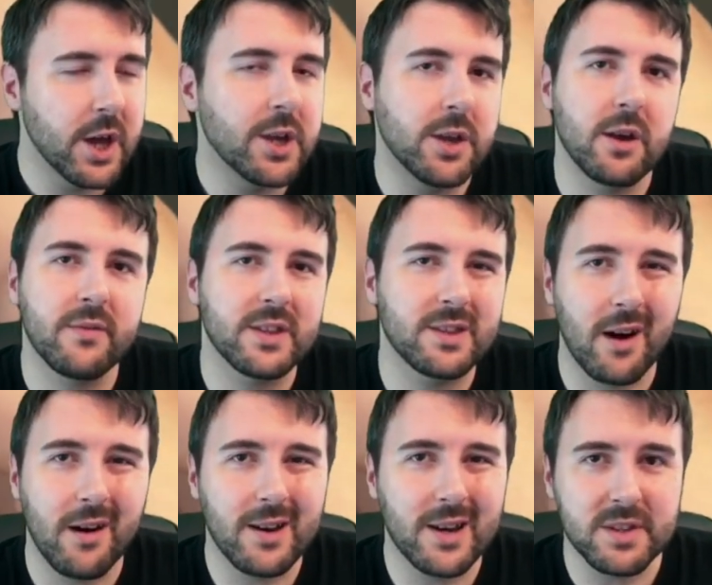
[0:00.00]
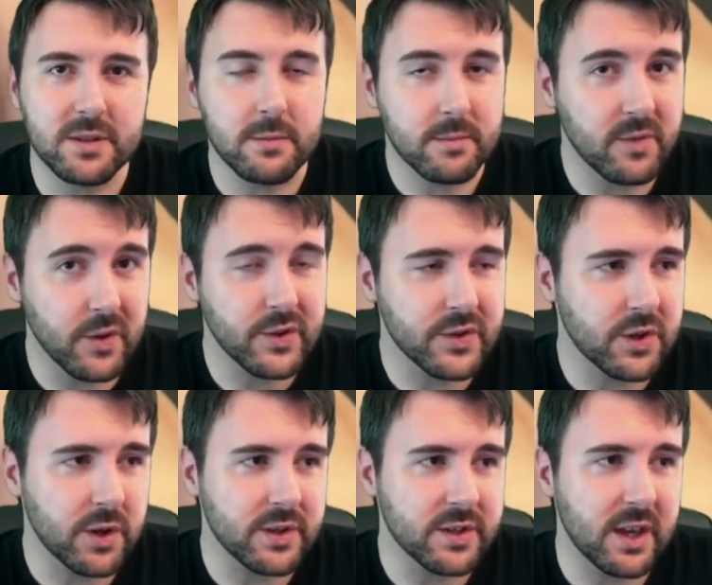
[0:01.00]
You don't have the dynamism that's as
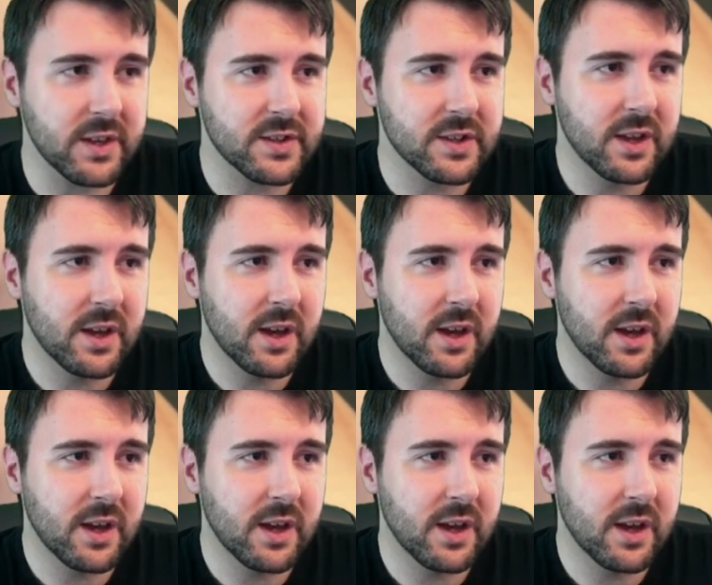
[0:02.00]
good as this.